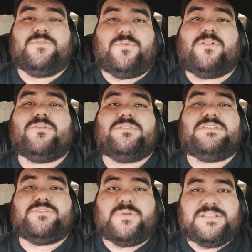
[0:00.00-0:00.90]
Follow the
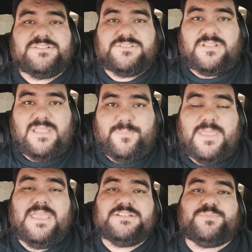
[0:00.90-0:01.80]
directions on that
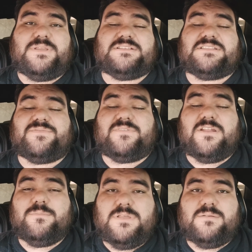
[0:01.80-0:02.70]
page, because at the
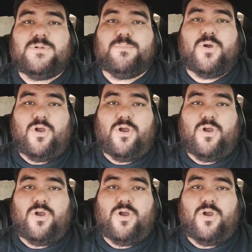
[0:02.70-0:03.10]
very minimum,